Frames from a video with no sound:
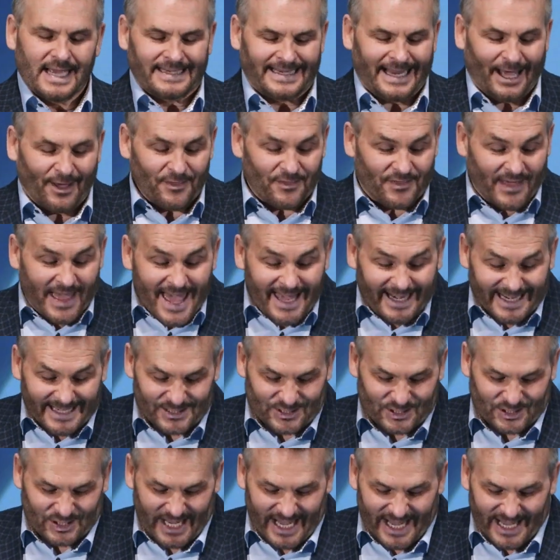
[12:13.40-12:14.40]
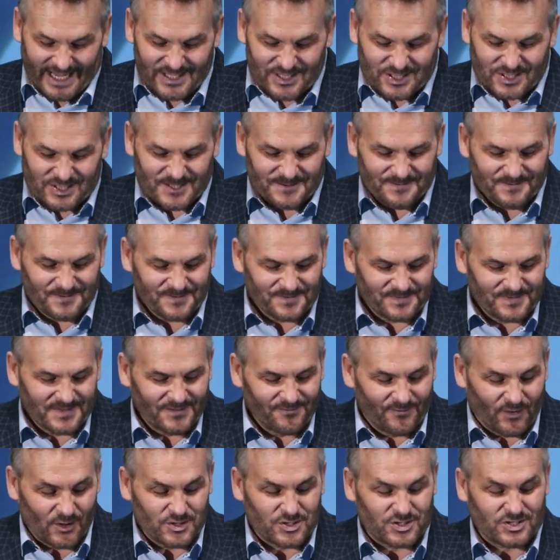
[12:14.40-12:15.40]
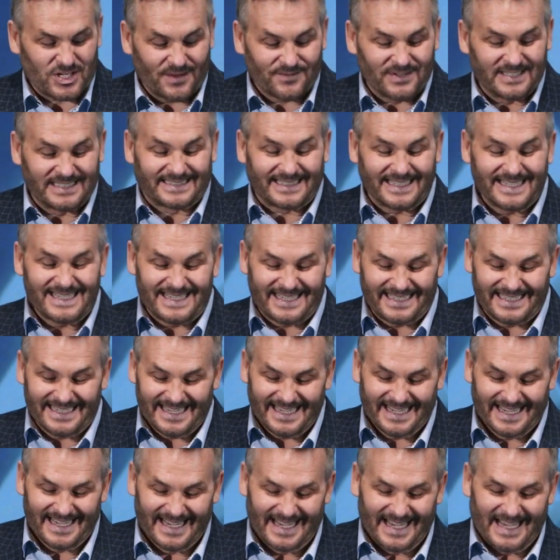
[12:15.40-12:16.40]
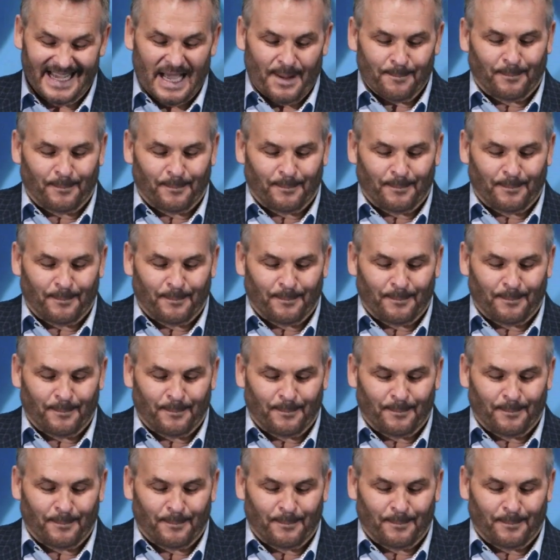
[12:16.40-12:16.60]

Now then it says, verse 17,